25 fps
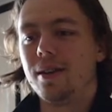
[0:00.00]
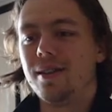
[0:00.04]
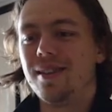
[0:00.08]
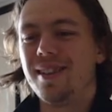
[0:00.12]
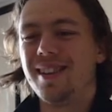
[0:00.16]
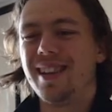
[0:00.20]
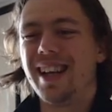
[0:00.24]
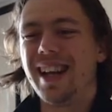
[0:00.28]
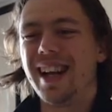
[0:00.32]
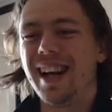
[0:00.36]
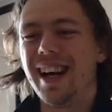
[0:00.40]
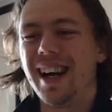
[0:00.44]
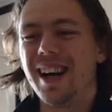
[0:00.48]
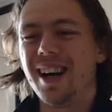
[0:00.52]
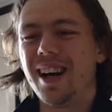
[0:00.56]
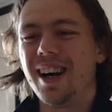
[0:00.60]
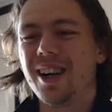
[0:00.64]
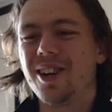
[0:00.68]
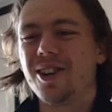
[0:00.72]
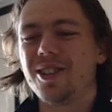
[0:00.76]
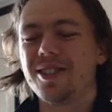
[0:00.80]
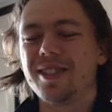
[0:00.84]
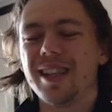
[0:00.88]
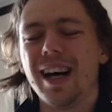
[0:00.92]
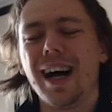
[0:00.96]
then I
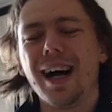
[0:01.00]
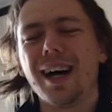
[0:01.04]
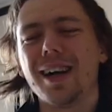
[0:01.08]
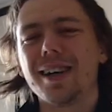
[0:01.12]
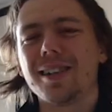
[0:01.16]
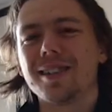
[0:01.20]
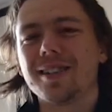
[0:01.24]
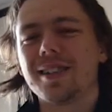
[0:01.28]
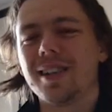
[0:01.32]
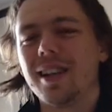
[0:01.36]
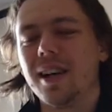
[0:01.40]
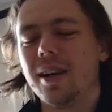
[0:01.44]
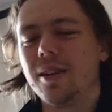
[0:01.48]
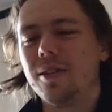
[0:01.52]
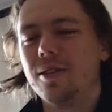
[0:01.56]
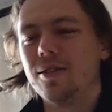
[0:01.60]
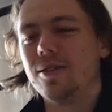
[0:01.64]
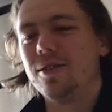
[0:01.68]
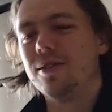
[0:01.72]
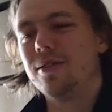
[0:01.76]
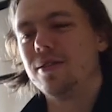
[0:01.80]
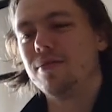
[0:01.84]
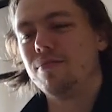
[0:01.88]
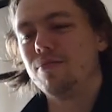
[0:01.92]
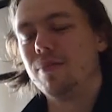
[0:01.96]
got taxed, like,
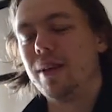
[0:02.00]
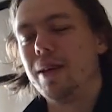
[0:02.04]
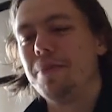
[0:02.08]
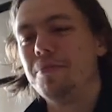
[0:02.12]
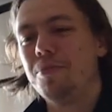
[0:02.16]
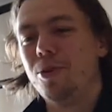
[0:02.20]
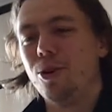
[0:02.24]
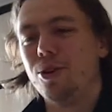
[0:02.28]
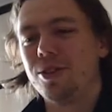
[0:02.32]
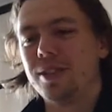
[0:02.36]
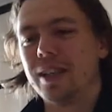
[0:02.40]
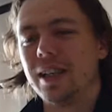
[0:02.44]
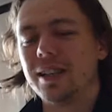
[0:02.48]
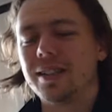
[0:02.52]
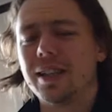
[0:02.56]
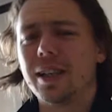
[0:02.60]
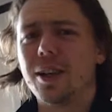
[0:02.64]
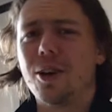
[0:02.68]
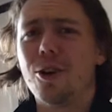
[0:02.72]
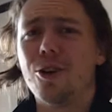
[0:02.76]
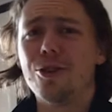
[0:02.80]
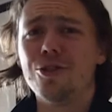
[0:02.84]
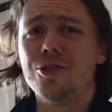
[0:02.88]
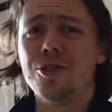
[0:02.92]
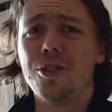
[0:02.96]
import tax, like
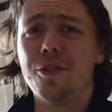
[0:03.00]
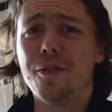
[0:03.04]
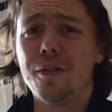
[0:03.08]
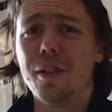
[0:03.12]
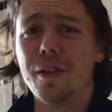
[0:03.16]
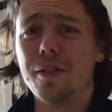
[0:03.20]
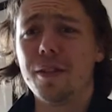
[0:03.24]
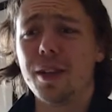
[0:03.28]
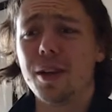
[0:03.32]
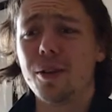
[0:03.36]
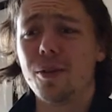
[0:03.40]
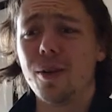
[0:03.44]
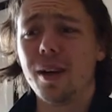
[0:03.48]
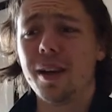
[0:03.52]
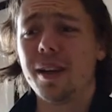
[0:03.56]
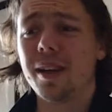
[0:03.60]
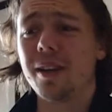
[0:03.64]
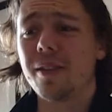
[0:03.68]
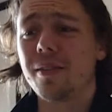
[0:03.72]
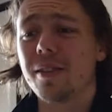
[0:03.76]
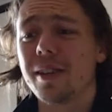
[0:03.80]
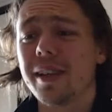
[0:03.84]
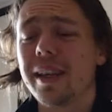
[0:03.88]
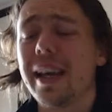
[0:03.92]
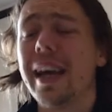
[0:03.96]
150 quid.
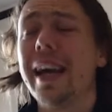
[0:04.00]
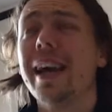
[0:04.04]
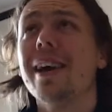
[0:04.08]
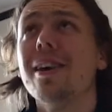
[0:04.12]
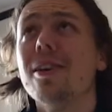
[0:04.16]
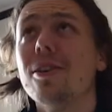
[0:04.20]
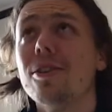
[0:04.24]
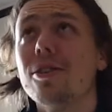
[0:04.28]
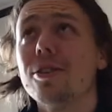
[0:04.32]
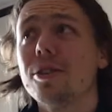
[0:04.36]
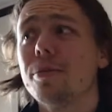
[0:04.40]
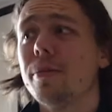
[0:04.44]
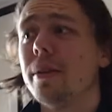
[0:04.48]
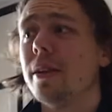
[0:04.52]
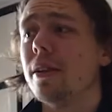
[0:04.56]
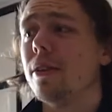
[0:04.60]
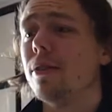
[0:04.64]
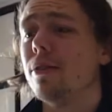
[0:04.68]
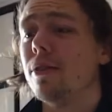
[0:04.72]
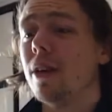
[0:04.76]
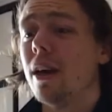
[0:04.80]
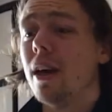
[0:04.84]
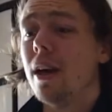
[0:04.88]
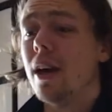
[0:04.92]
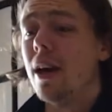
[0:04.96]
It killed me,
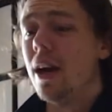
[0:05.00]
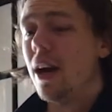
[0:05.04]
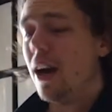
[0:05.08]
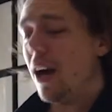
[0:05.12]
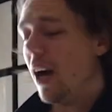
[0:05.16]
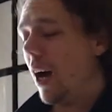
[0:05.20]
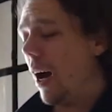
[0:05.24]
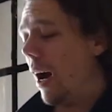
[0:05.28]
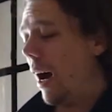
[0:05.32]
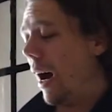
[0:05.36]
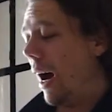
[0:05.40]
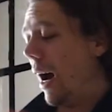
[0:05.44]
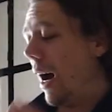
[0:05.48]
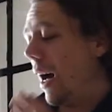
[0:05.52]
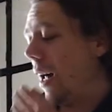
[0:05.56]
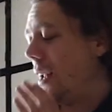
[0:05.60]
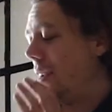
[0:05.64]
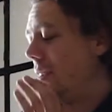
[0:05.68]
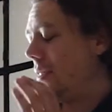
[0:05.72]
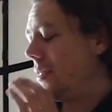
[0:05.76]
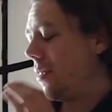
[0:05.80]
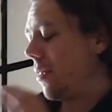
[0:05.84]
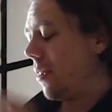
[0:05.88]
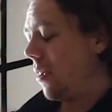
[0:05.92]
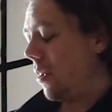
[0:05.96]
dude.
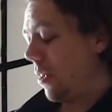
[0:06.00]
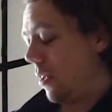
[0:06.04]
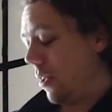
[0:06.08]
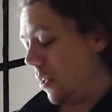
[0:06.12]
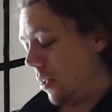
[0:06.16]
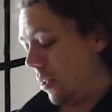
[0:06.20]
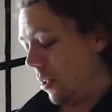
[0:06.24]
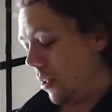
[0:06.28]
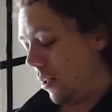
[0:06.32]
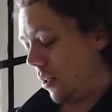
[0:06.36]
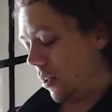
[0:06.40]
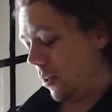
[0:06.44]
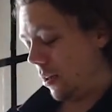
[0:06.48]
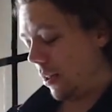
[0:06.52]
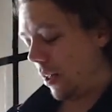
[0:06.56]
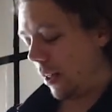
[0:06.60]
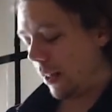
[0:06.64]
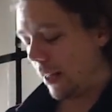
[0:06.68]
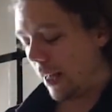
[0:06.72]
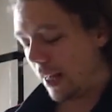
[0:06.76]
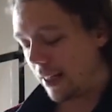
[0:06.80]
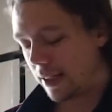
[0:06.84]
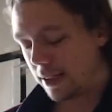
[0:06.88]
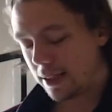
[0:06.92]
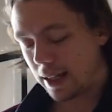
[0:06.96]
And the
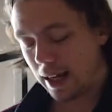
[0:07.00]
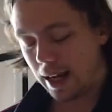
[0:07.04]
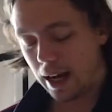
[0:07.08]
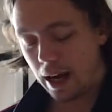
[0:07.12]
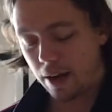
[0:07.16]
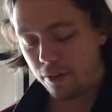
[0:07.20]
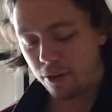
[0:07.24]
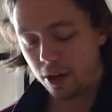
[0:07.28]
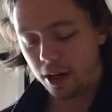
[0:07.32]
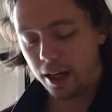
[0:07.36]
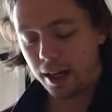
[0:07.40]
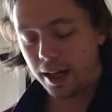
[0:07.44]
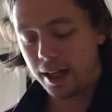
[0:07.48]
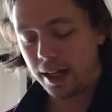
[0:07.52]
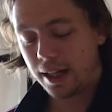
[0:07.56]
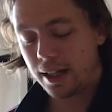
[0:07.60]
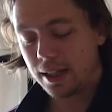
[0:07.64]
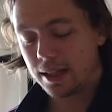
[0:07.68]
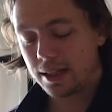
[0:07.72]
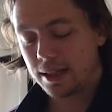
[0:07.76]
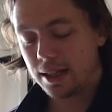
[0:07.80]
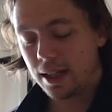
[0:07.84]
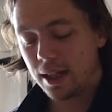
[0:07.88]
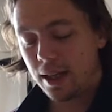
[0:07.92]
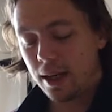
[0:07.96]
lens I have on it
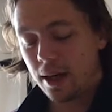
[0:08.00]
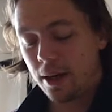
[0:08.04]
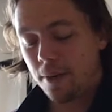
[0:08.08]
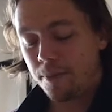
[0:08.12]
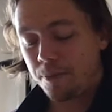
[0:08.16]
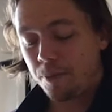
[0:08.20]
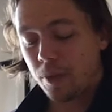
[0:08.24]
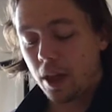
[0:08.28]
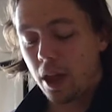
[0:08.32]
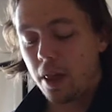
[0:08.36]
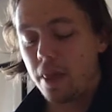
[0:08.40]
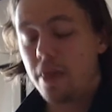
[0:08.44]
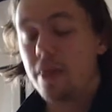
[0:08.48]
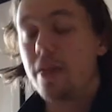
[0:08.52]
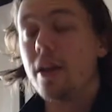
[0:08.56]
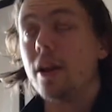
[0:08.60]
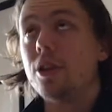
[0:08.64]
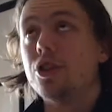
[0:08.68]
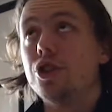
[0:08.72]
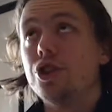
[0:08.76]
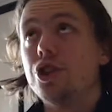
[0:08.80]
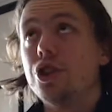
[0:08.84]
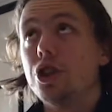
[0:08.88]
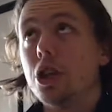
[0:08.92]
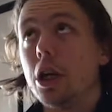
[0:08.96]
is the
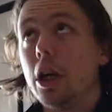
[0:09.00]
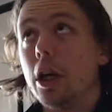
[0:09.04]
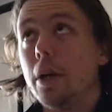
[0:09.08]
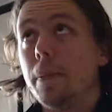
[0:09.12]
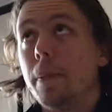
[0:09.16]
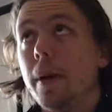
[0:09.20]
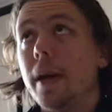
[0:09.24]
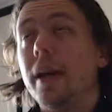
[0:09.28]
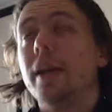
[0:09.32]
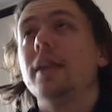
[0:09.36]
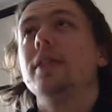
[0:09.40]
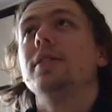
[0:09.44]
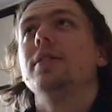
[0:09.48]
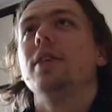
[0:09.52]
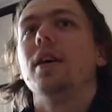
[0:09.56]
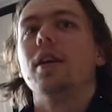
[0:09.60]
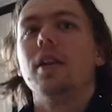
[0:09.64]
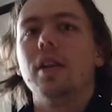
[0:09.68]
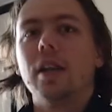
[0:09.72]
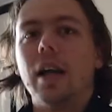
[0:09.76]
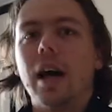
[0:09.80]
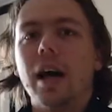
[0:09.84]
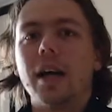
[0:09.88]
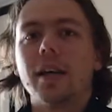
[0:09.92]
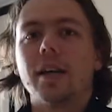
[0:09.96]
cheapest
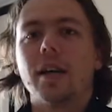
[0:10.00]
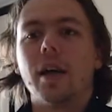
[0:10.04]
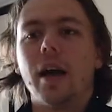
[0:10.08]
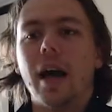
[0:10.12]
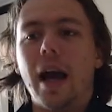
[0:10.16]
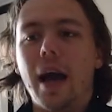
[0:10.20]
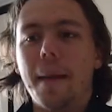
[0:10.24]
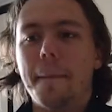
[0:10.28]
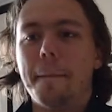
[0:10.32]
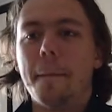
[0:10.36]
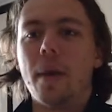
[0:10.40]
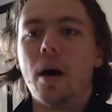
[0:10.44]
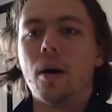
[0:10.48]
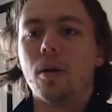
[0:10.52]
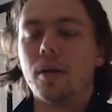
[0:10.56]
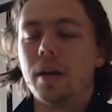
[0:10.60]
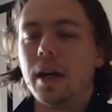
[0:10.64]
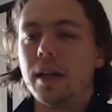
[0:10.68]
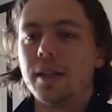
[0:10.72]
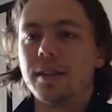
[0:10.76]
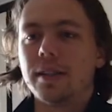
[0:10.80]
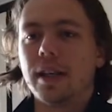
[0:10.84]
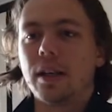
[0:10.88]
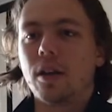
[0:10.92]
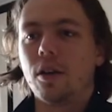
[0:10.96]
Leica M mount
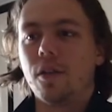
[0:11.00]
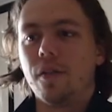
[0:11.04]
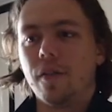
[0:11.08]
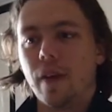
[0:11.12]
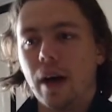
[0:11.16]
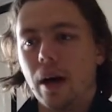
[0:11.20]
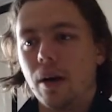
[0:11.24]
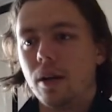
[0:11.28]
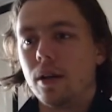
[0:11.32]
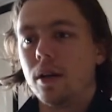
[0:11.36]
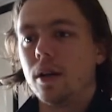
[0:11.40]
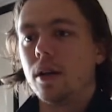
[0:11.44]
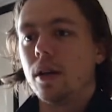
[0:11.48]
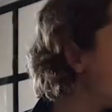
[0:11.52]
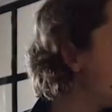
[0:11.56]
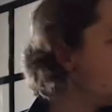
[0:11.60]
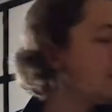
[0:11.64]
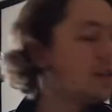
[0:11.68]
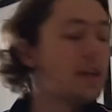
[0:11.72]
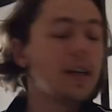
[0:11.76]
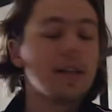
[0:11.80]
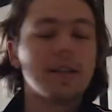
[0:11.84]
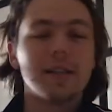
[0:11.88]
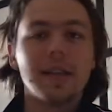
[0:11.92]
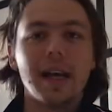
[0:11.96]
lens I could find.
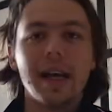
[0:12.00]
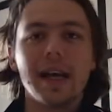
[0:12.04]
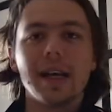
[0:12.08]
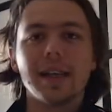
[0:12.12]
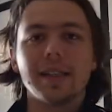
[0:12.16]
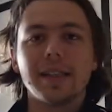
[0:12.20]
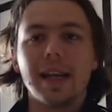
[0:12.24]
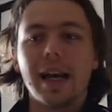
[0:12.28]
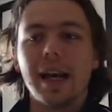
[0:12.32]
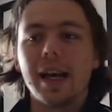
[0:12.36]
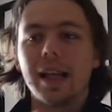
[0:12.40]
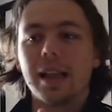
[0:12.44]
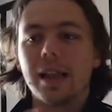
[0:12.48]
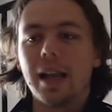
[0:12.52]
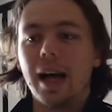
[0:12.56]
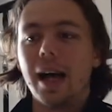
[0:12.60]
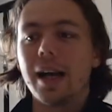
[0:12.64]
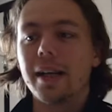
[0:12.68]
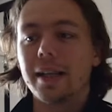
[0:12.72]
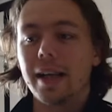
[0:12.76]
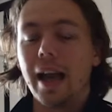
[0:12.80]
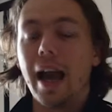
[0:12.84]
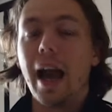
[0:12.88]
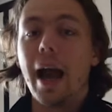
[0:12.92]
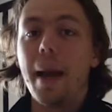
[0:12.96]
So it takes a
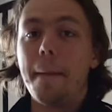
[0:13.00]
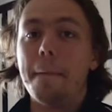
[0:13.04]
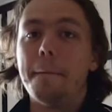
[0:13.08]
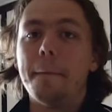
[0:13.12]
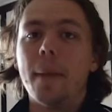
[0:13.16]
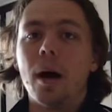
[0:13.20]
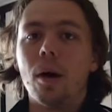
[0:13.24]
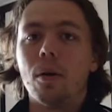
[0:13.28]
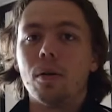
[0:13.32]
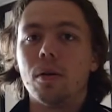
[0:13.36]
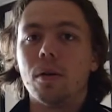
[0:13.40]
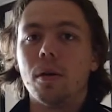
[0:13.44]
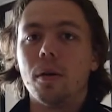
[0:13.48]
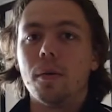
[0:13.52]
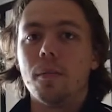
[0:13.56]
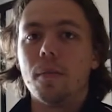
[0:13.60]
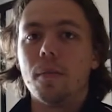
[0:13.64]
Leica M mount.